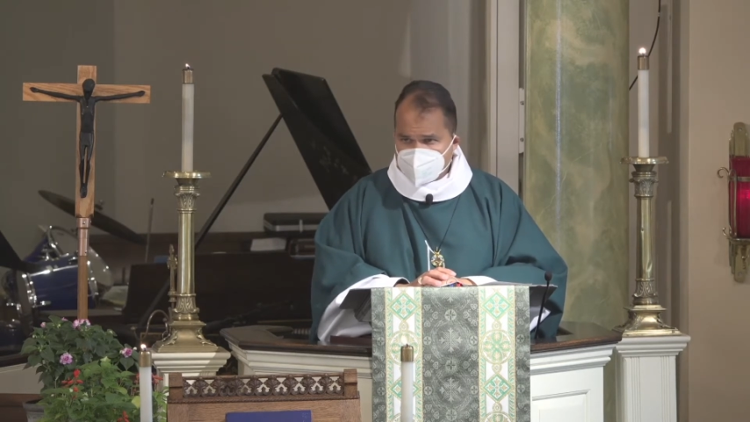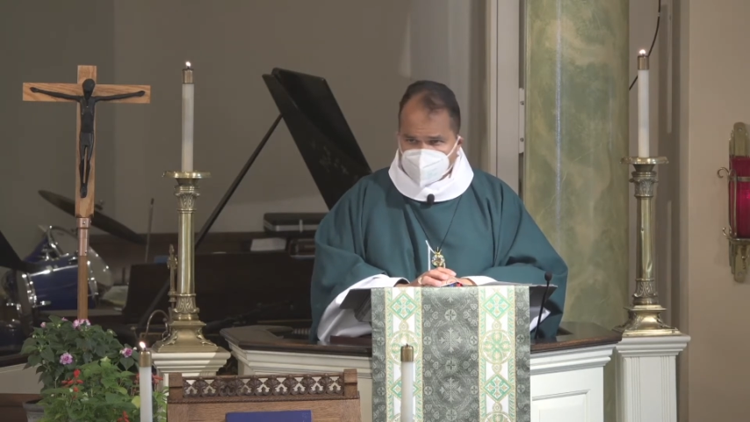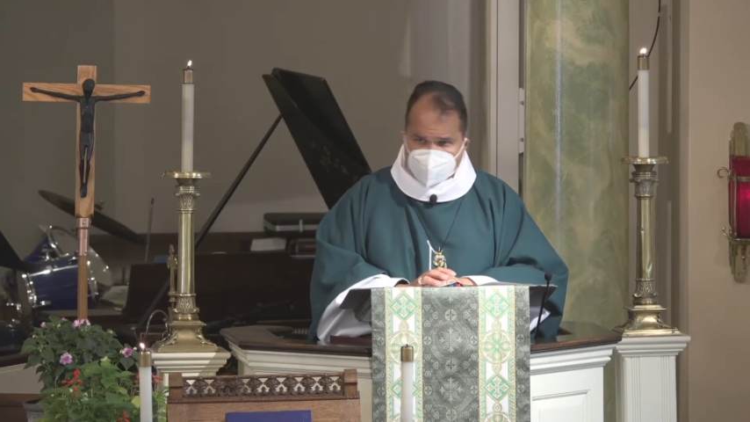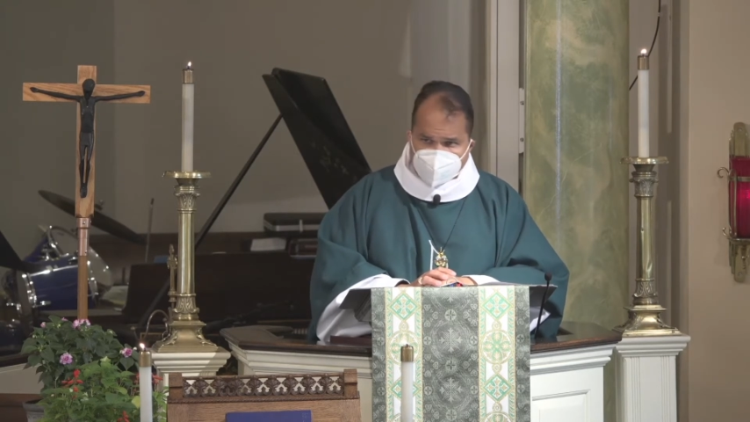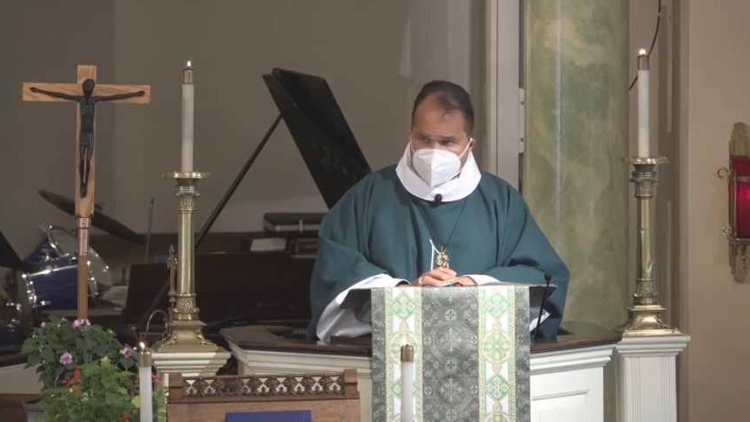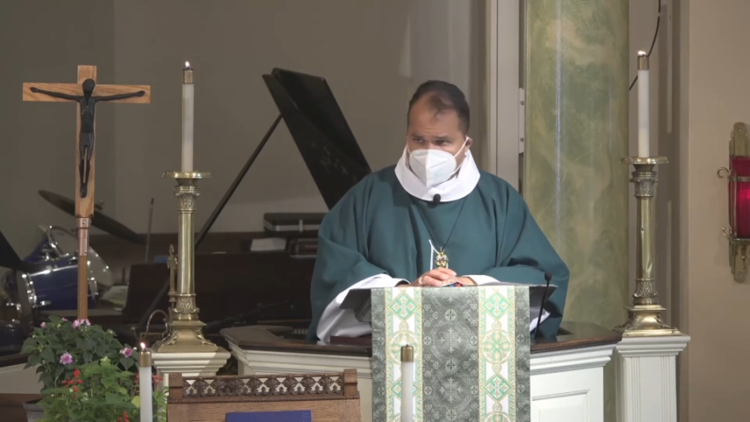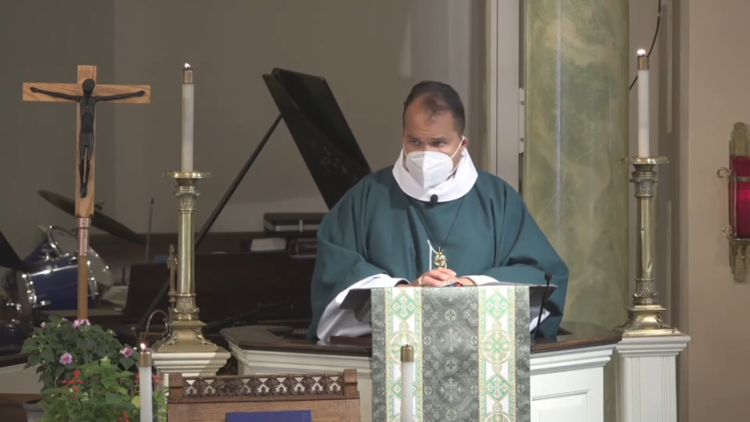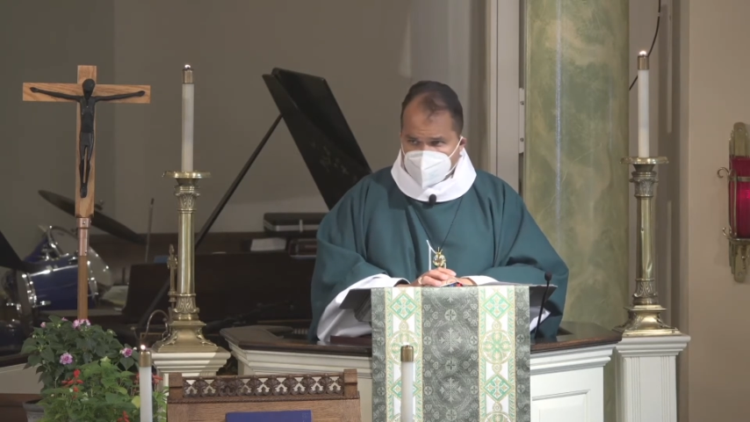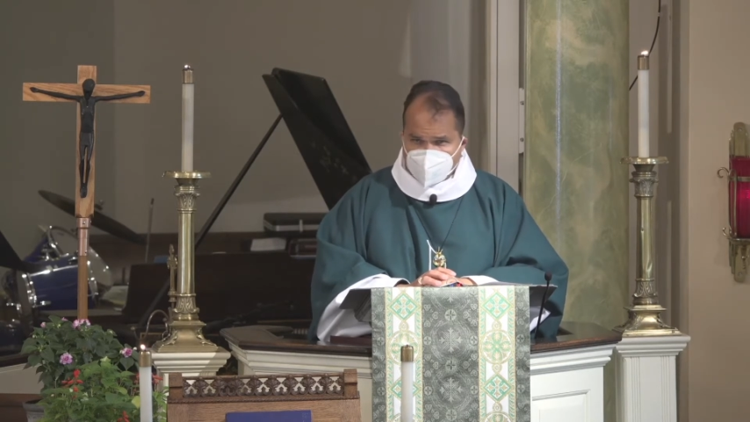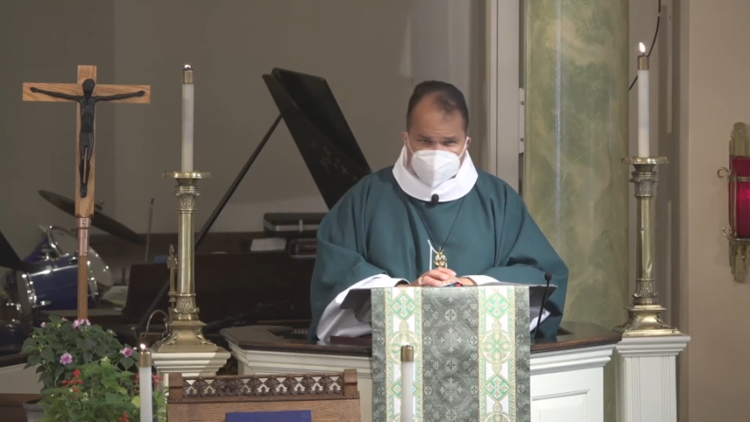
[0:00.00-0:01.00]
greets people
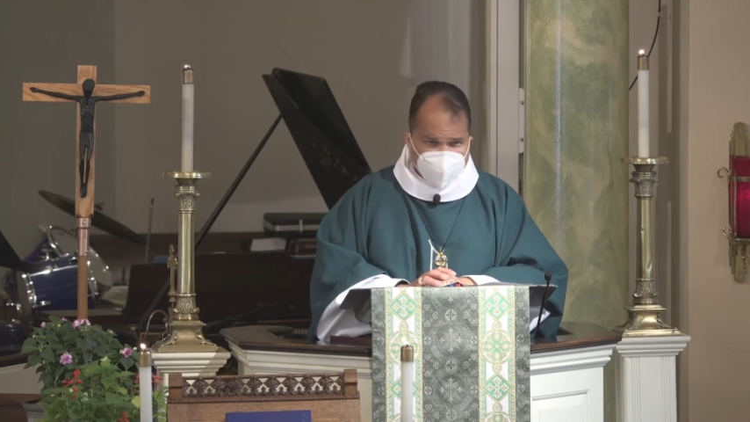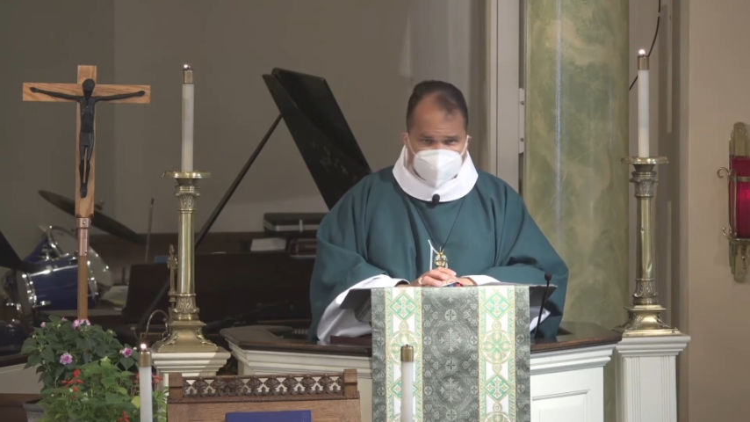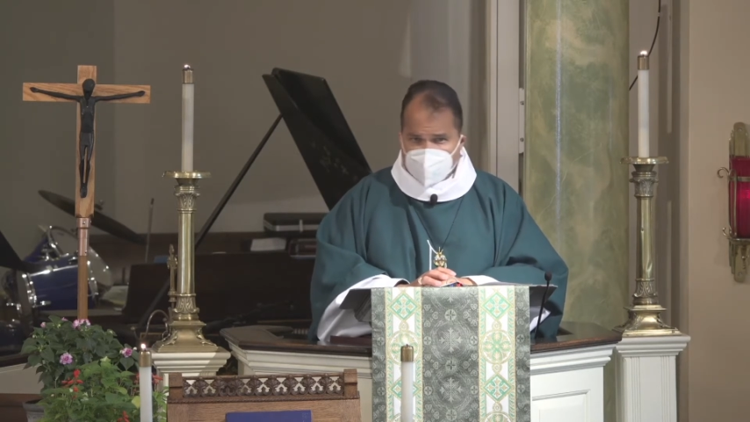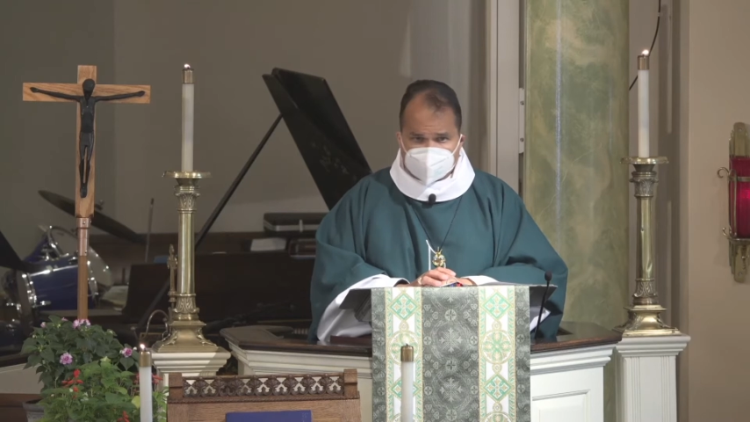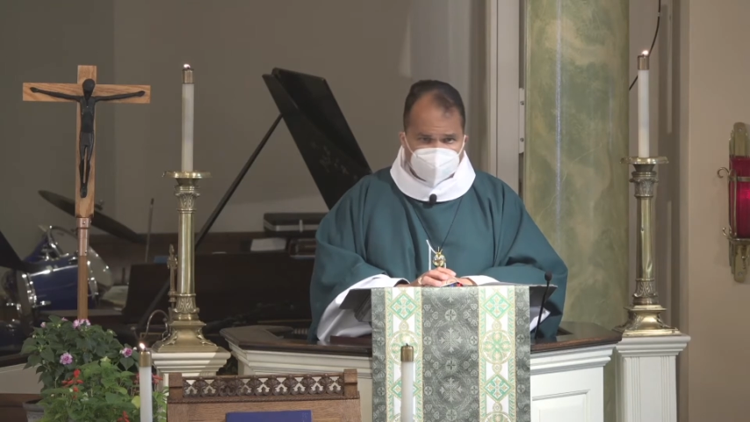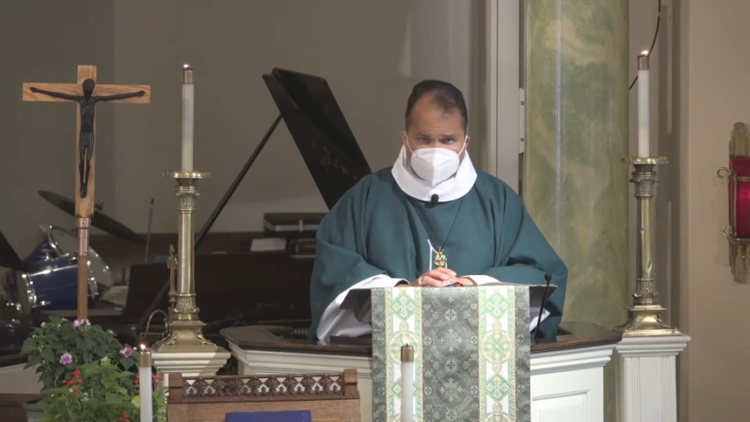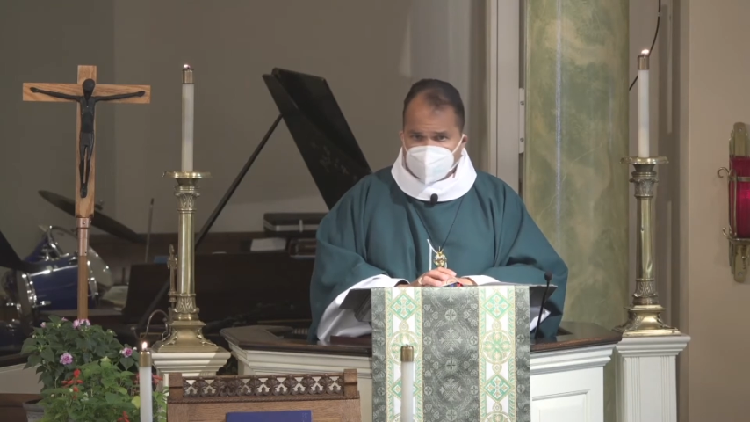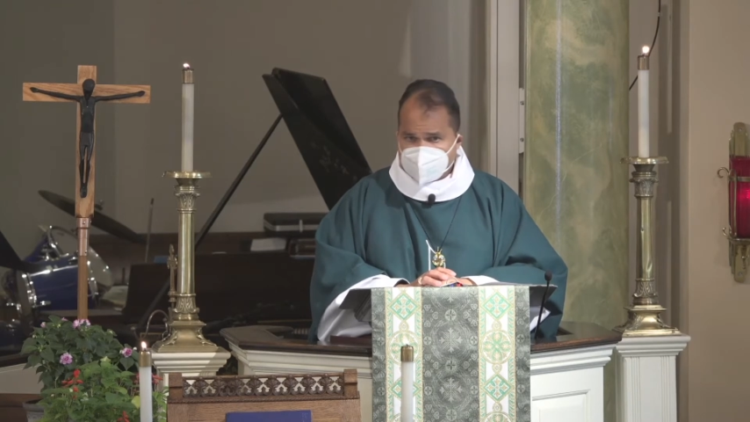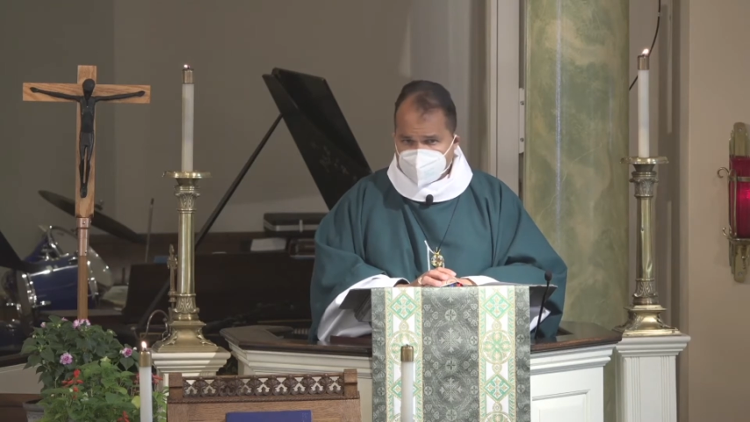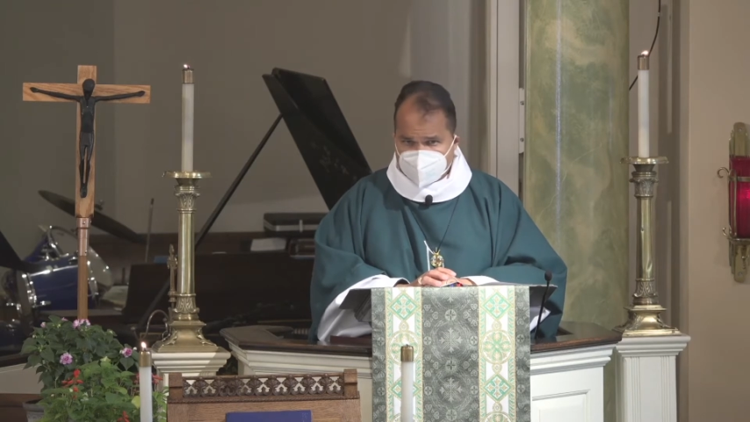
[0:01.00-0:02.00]
with a smiley
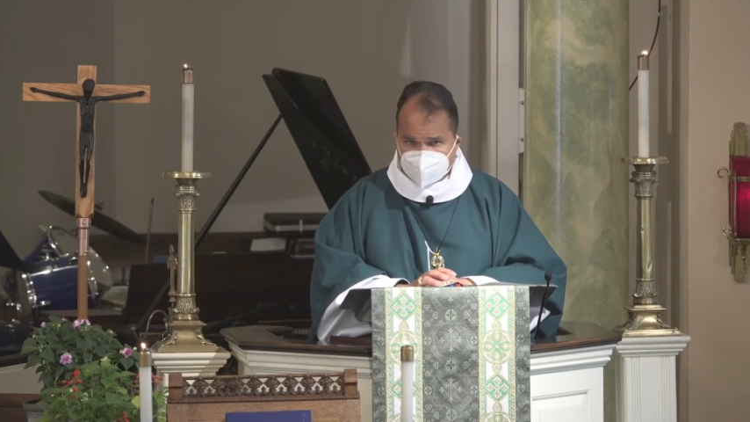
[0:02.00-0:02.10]
face.